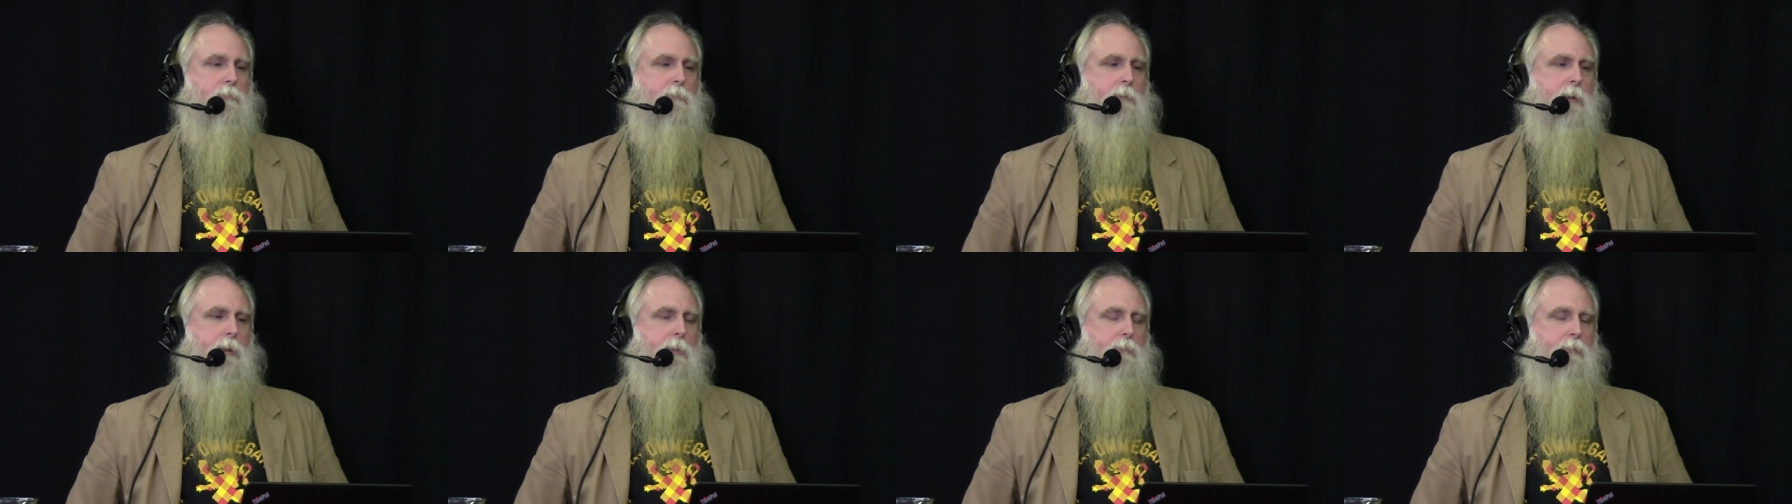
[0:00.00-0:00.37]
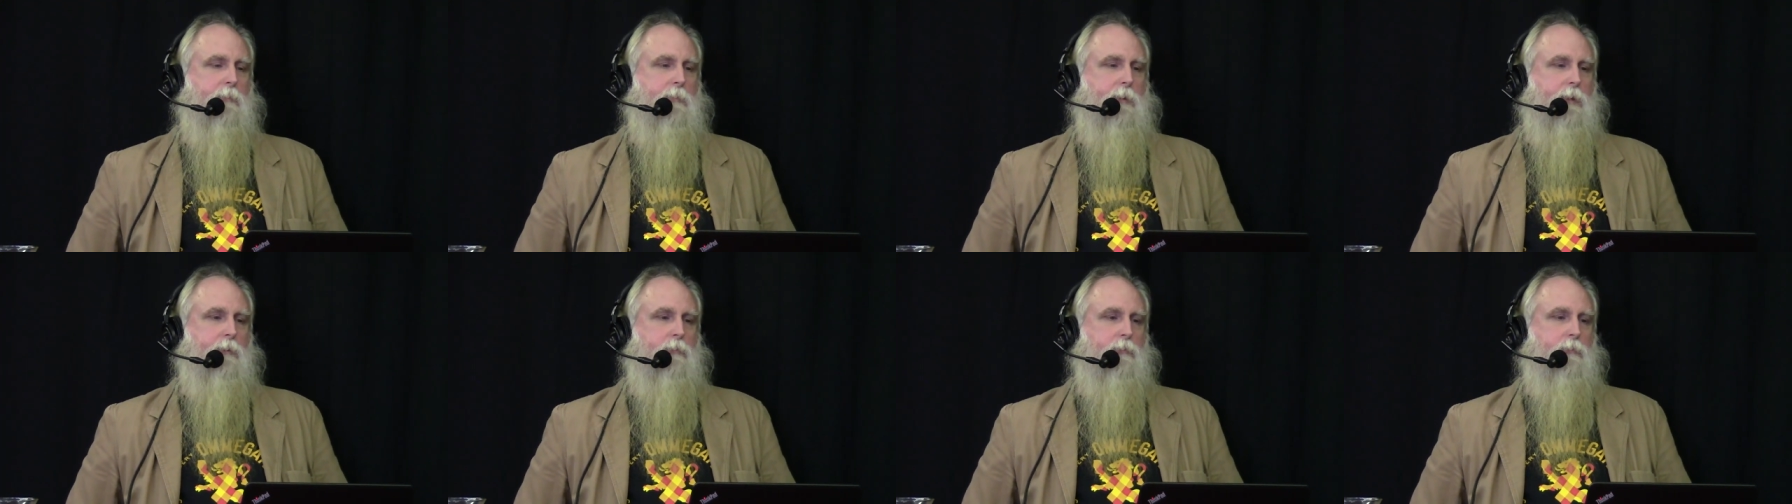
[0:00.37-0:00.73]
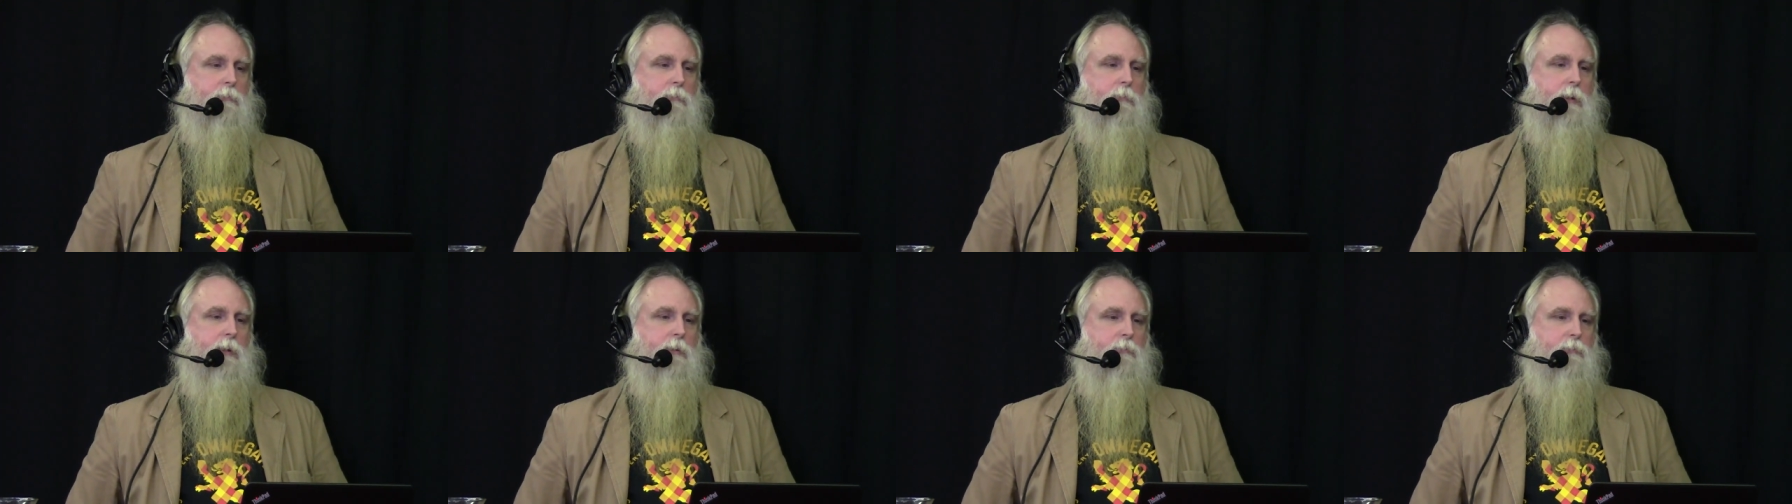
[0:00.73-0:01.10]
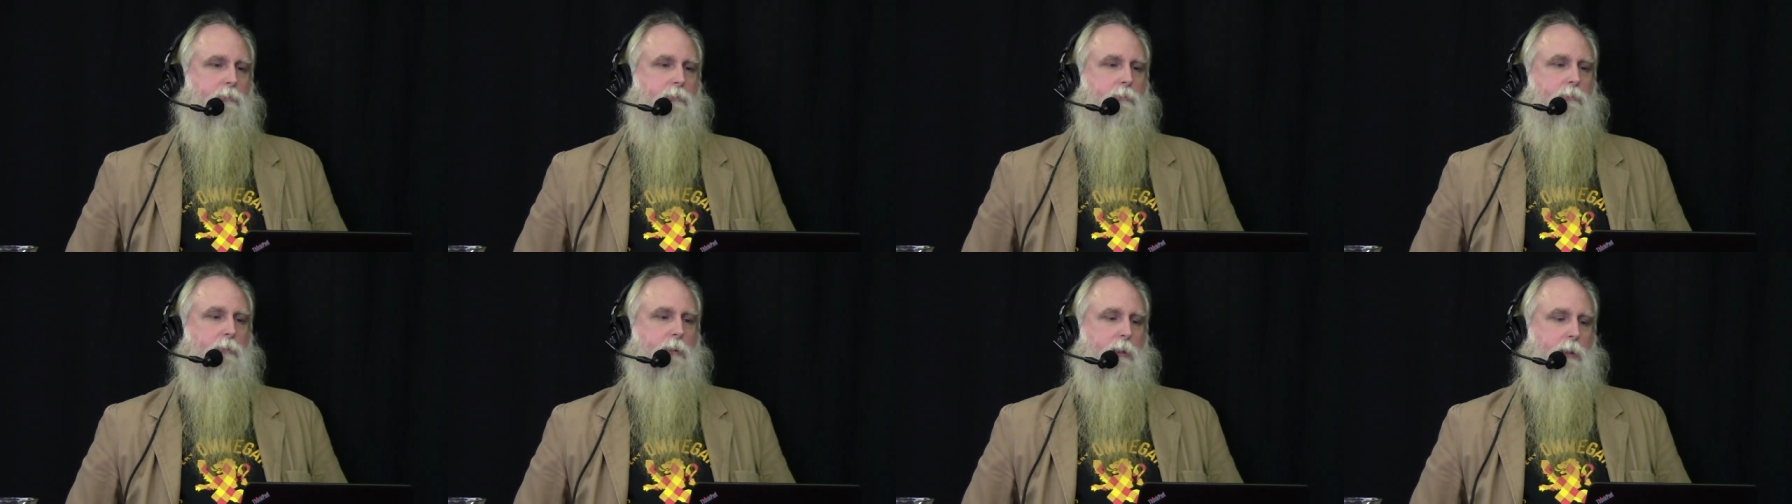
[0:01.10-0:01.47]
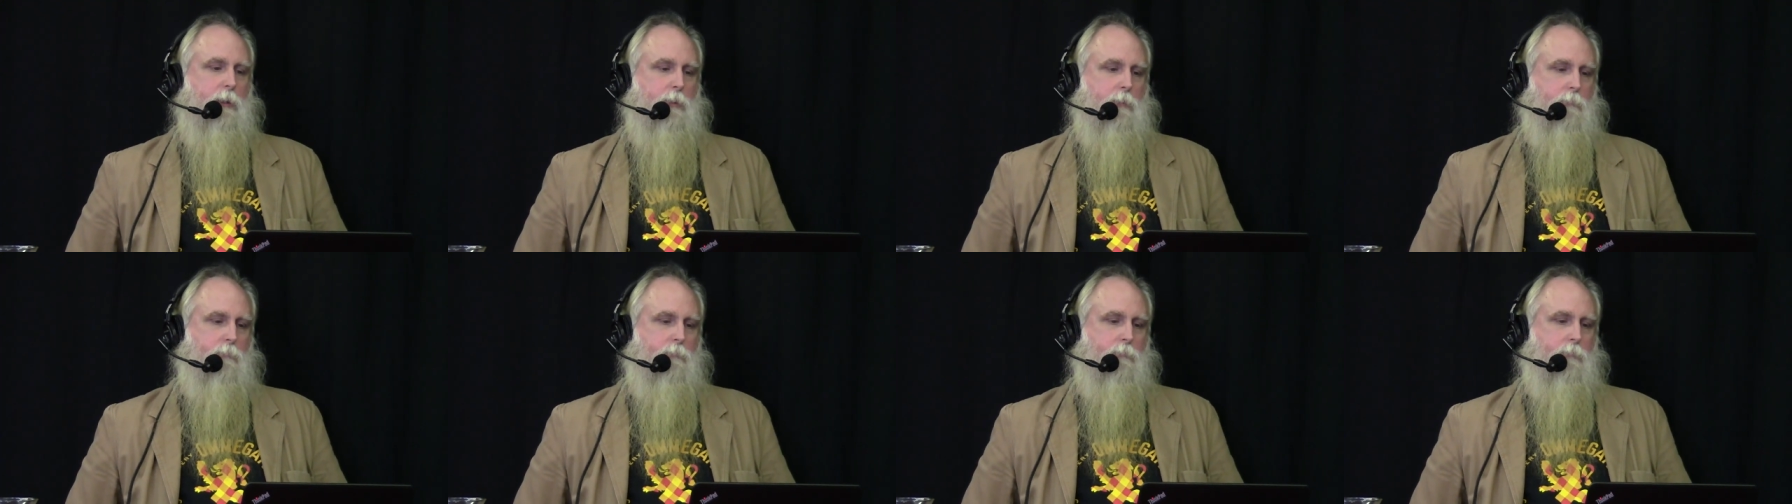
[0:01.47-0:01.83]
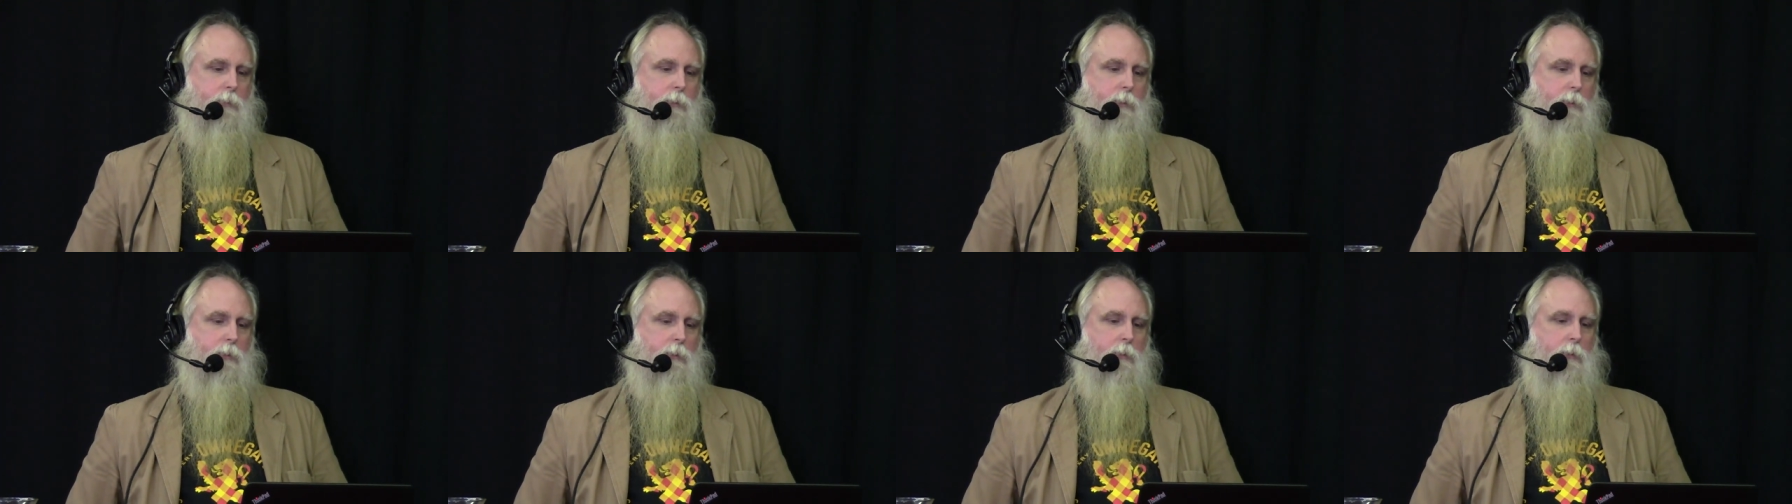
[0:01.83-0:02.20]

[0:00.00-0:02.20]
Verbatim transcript: of compromise and traces of uh,